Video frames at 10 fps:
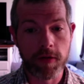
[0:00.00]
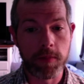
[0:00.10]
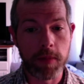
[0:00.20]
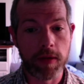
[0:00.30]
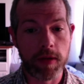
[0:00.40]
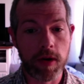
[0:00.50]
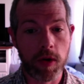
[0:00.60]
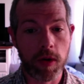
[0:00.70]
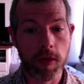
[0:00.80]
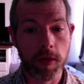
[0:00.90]
being,
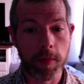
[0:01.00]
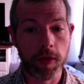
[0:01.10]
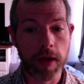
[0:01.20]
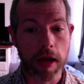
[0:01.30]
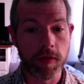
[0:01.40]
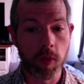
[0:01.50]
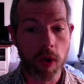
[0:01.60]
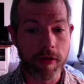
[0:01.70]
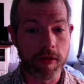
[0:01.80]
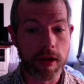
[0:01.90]
the protests in
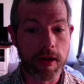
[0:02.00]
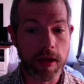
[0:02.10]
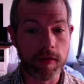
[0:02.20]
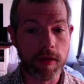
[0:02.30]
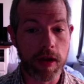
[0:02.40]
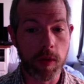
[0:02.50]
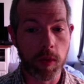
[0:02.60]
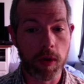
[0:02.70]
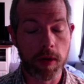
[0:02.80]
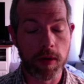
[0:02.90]
Washington, D.C.,
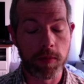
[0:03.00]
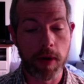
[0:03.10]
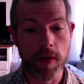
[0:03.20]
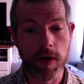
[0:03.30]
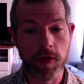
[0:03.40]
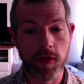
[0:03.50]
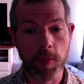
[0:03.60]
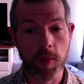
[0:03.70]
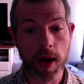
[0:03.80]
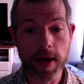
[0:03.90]
where President
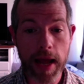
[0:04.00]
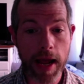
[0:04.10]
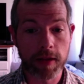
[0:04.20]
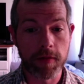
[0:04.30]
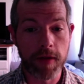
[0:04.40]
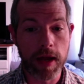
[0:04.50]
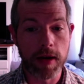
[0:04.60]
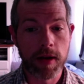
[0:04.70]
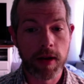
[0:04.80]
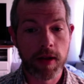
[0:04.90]
Trump wanted to
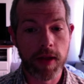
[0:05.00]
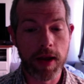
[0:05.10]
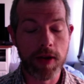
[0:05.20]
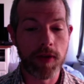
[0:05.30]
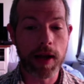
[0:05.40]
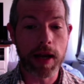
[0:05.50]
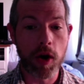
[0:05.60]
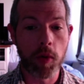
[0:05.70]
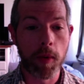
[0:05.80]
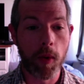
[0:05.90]
activate the 82nd
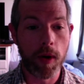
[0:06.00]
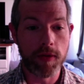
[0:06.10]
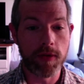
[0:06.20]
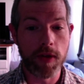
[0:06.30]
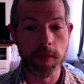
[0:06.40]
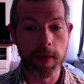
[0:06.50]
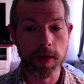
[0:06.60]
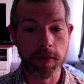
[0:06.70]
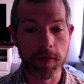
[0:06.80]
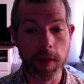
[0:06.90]
Airborne and send them in
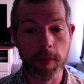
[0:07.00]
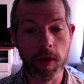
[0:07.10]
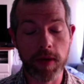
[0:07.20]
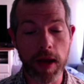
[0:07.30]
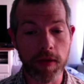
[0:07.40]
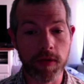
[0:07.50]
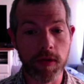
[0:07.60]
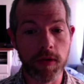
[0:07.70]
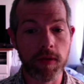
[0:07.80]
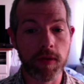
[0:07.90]
to fight
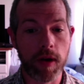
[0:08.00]
protesters.